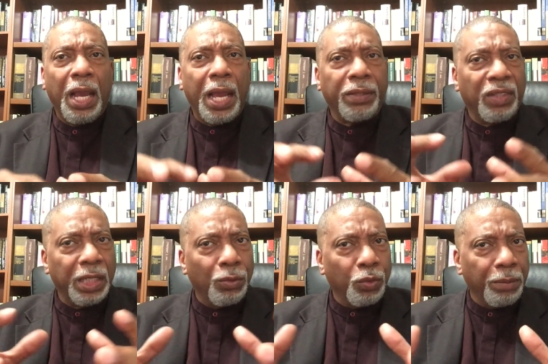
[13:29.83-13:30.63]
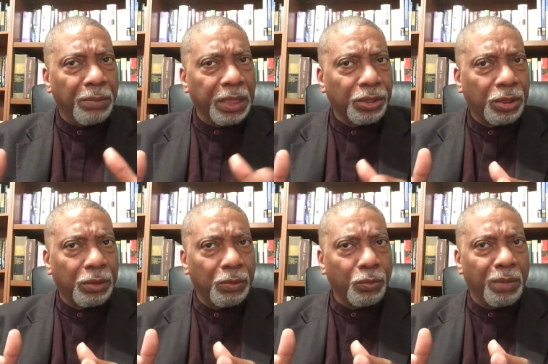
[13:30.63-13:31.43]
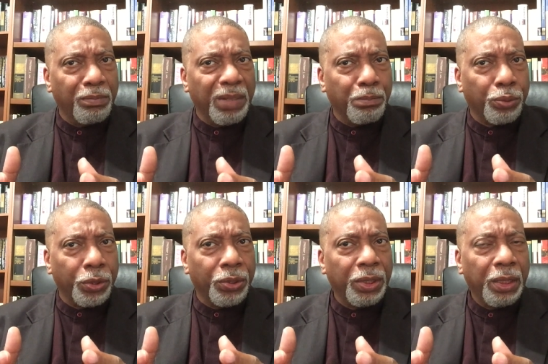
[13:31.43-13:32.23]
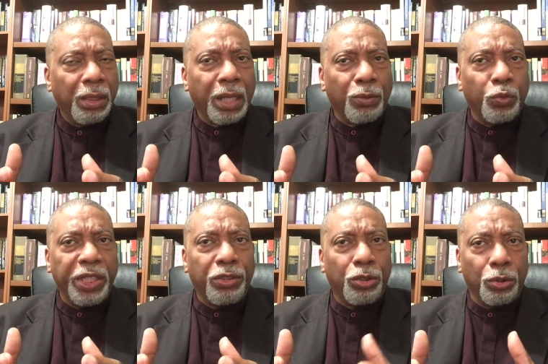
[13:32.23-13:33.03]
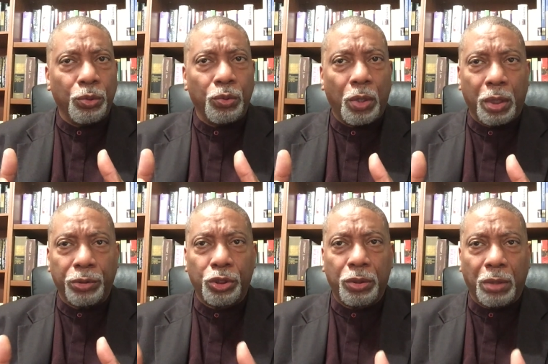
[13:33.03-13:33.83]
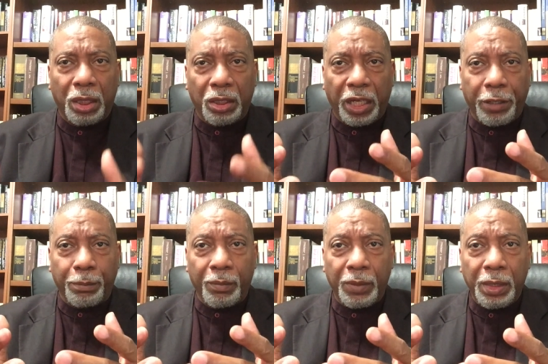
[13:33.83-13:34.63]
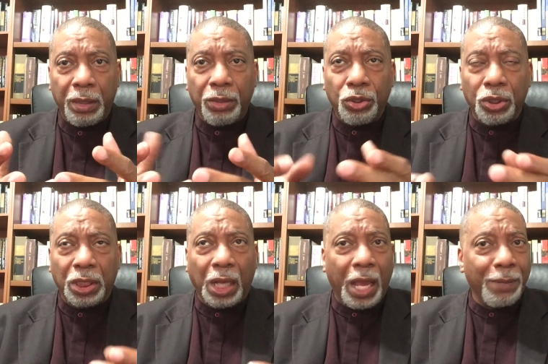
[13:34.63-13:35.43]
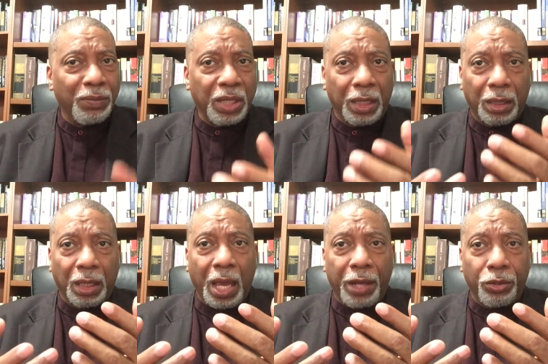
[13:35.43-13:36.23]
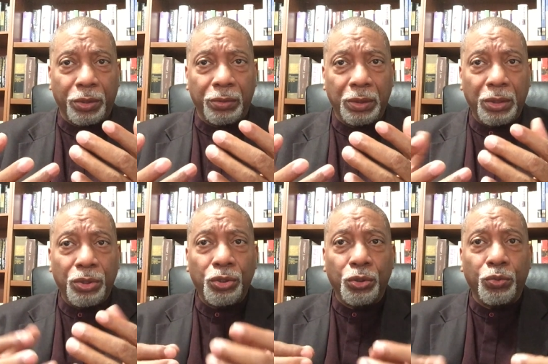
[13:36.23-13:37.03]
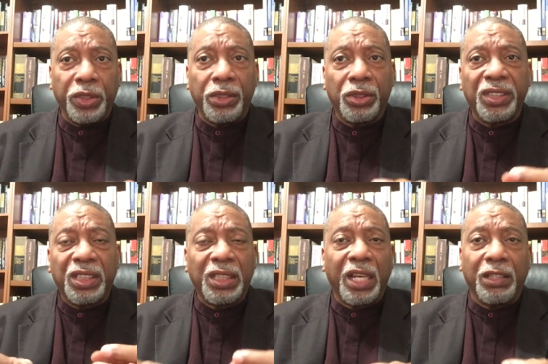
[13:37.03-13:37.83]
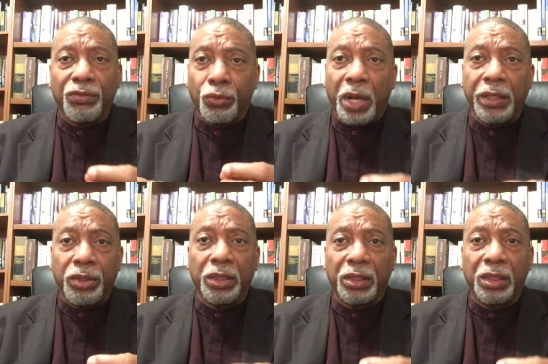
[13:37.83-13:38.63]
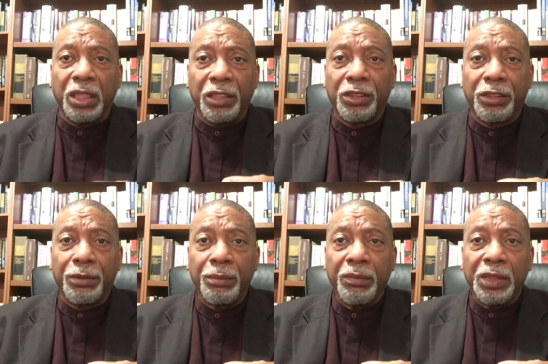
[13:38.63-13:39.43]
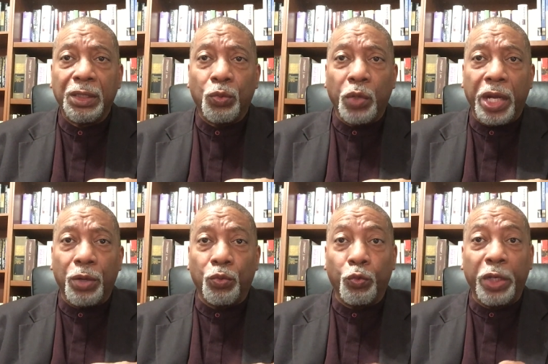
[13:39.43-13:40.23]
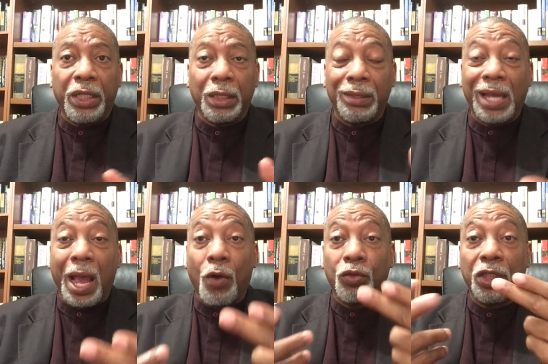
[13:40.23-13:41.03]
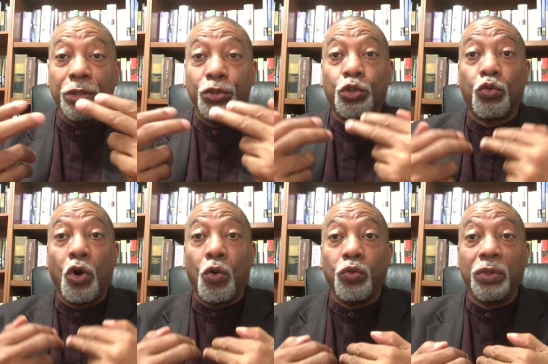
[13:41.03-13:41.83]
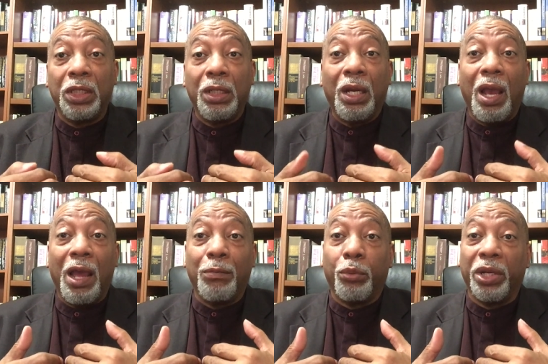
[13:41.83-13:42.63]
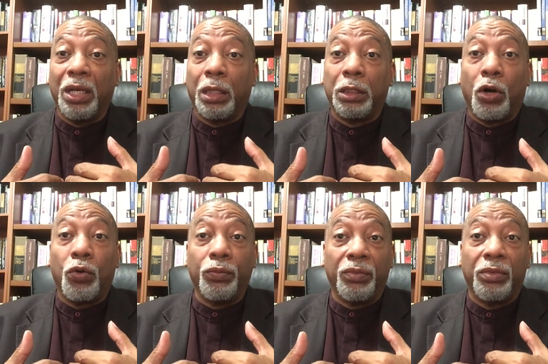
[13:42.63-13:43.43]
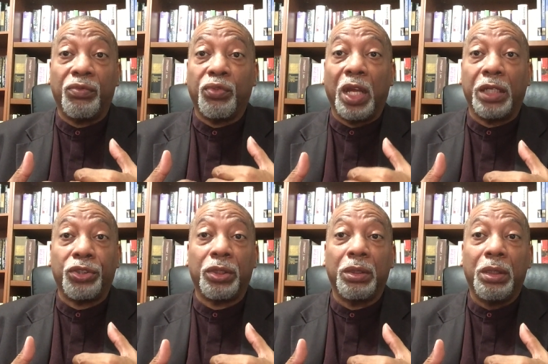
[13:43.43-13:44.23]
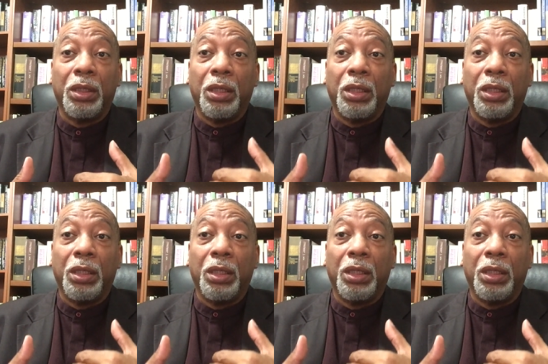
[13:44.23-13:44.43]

And then we must remember that we too are struggling to climb that ladder to reach a state of righteousness where we can now control and bring our own flesh